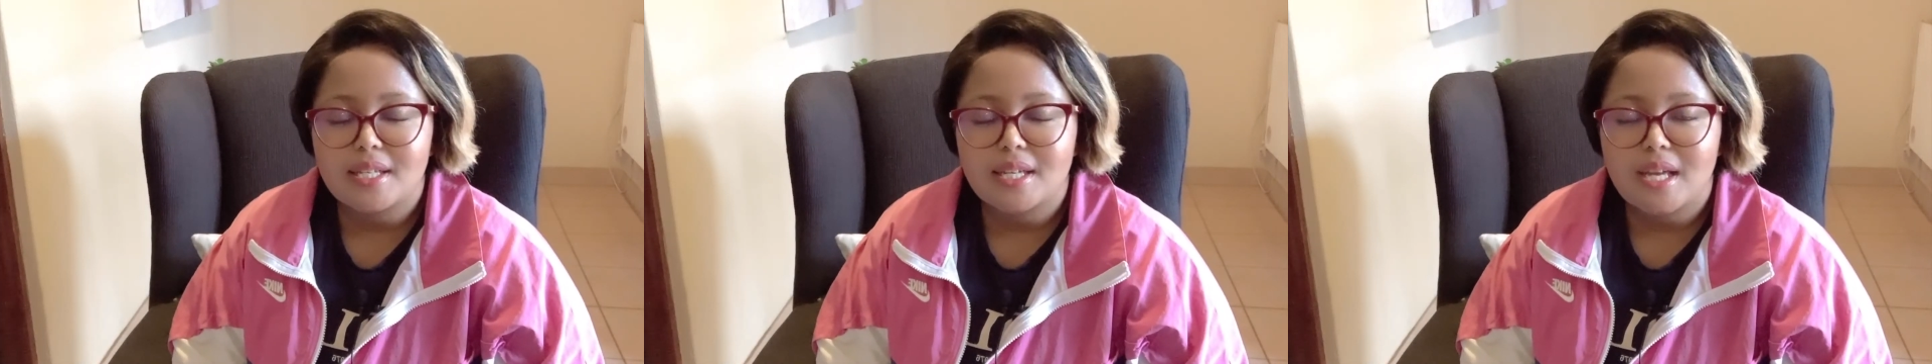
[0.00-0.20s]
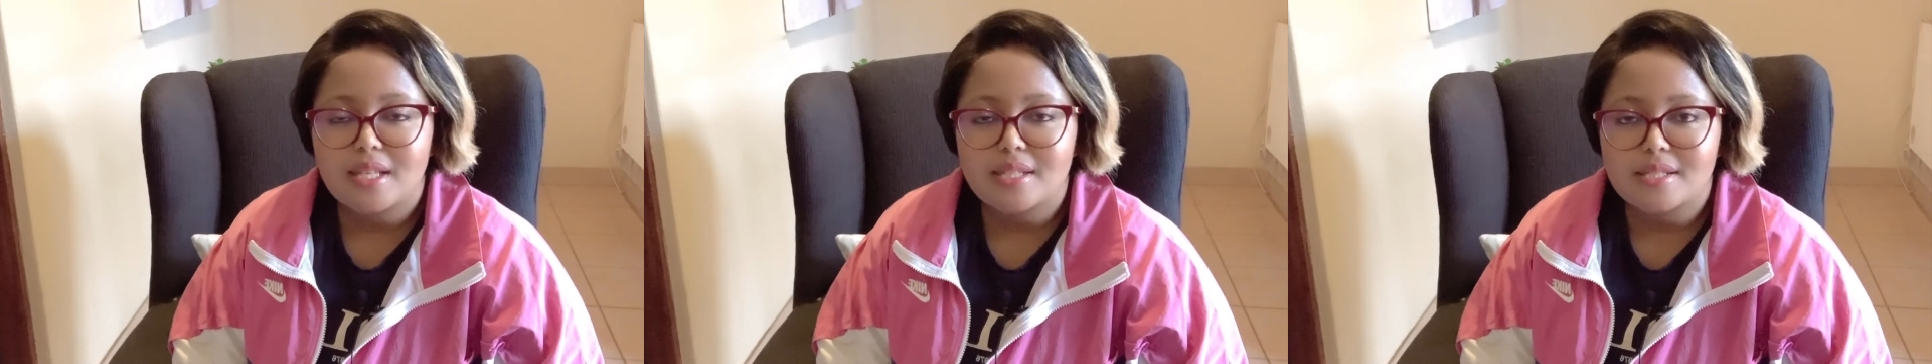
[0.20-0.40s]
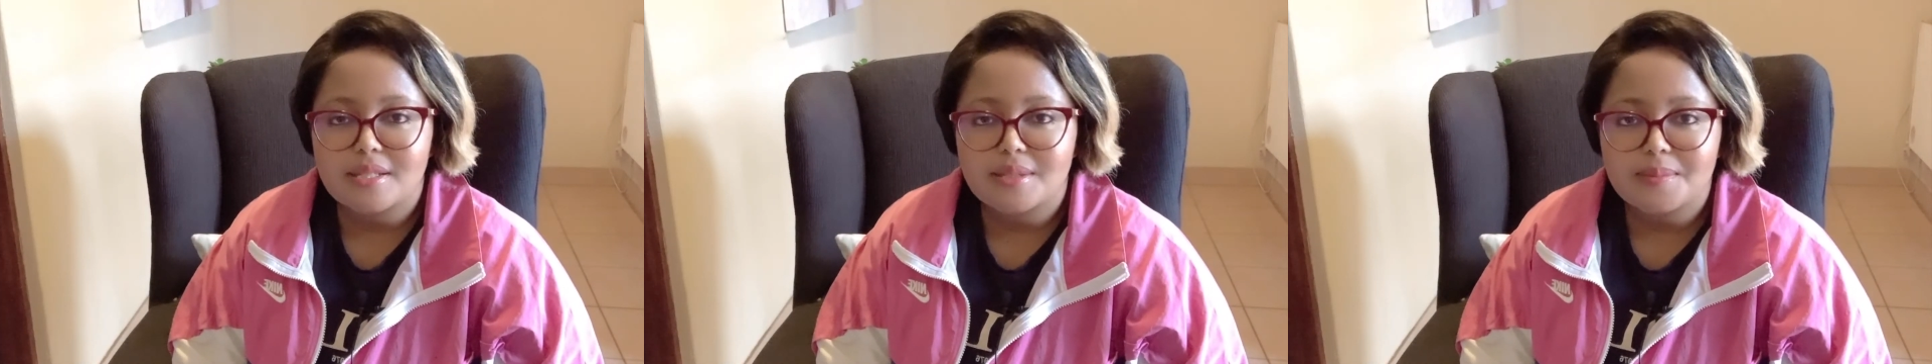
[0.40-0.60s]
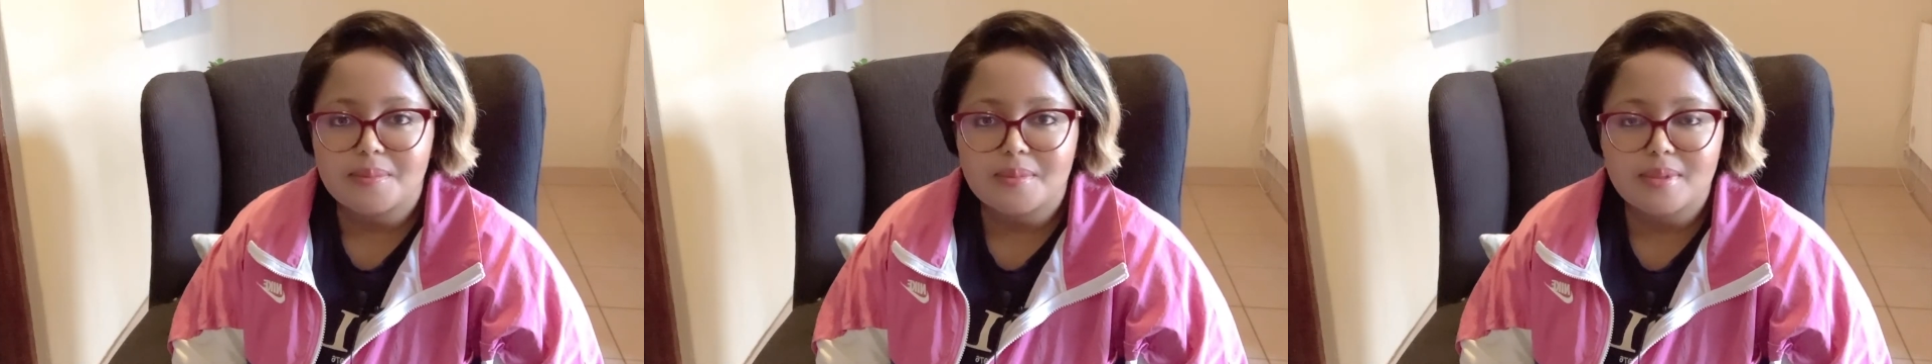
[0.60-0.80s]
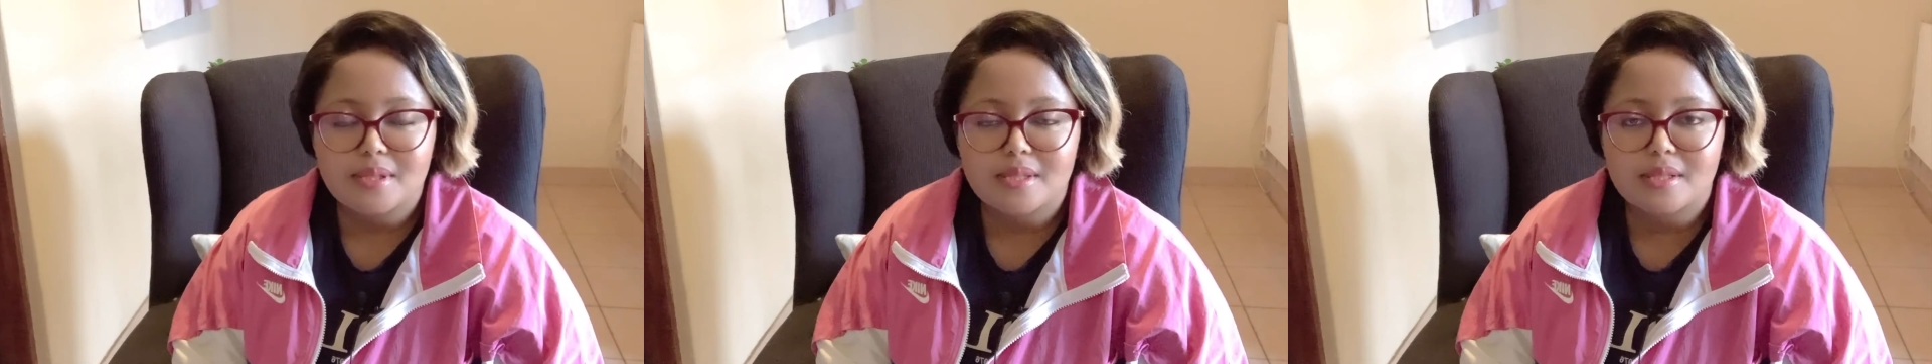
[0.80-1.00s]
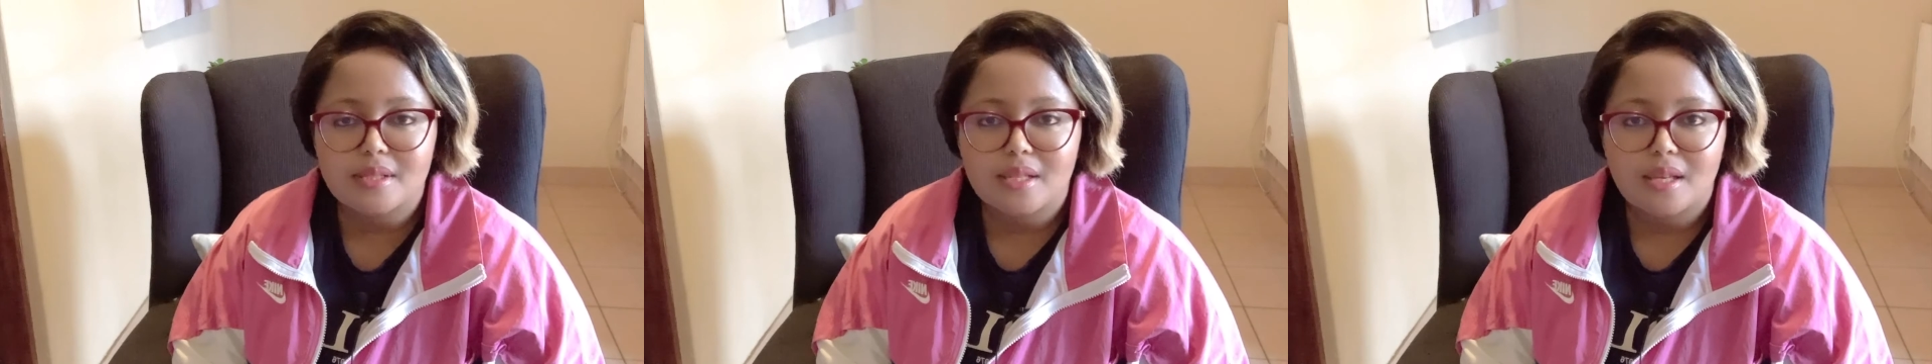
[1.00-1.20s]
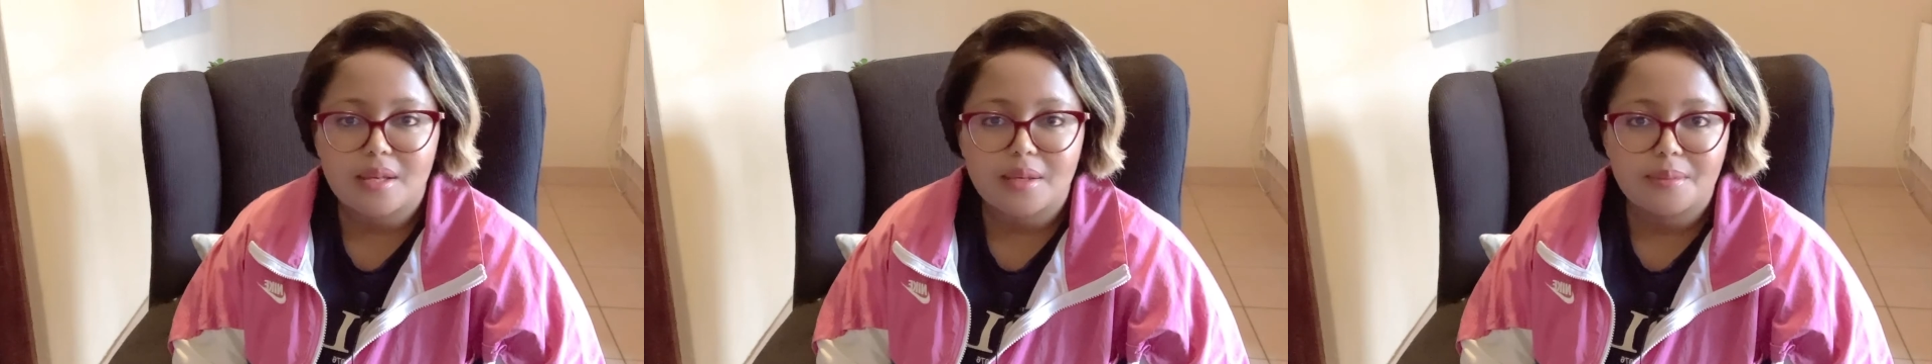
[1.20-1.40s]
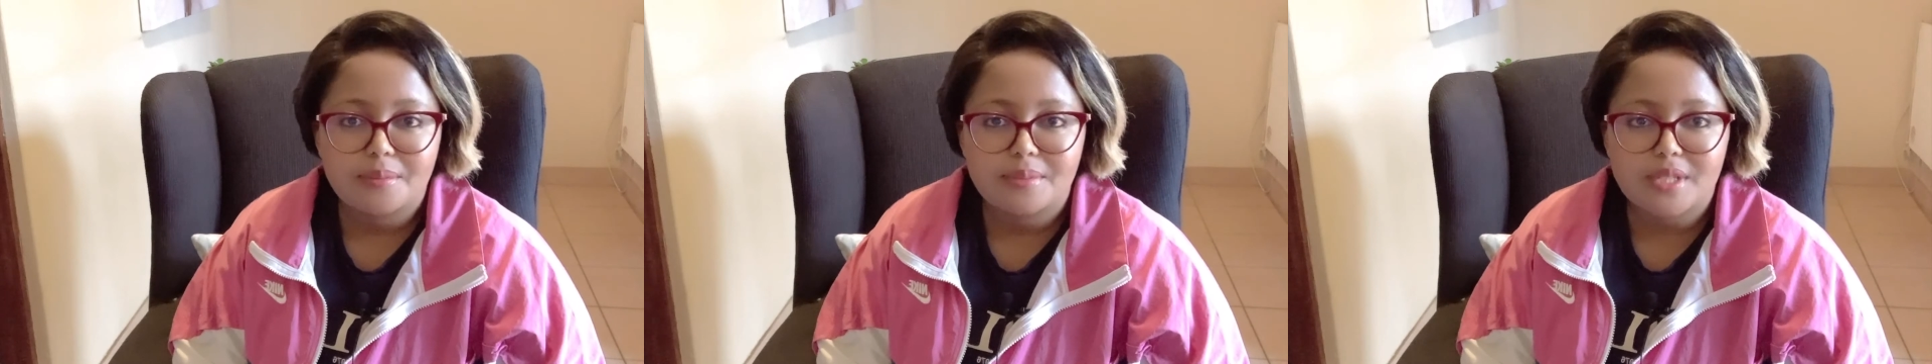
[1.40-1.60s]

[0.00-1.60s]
customs um,